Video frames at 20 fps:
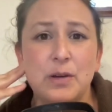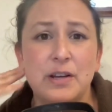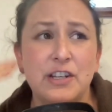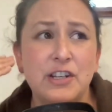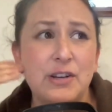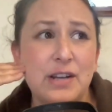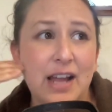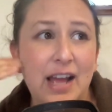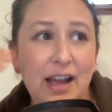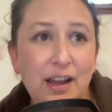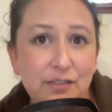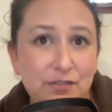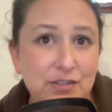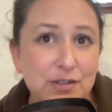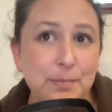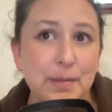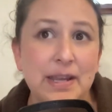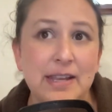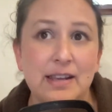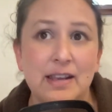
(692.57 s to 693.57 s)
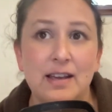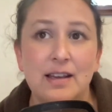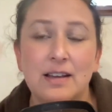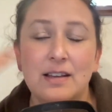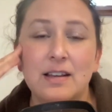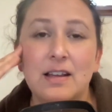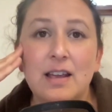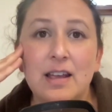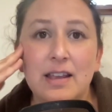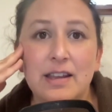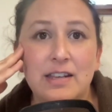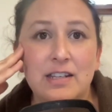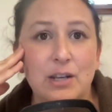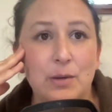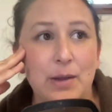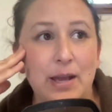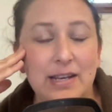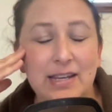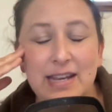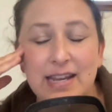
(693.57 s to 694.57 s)
You don't have to make,
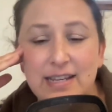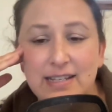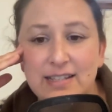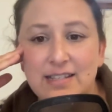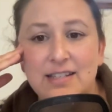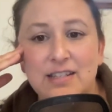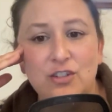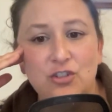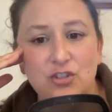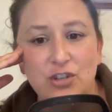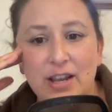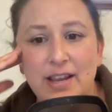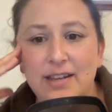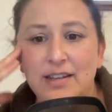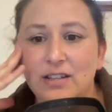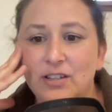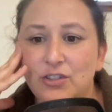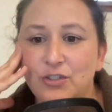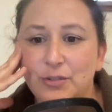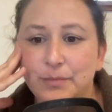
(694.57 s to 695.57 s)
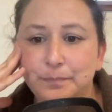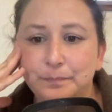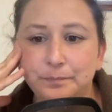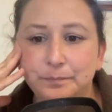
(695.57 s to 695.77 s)
an instant change.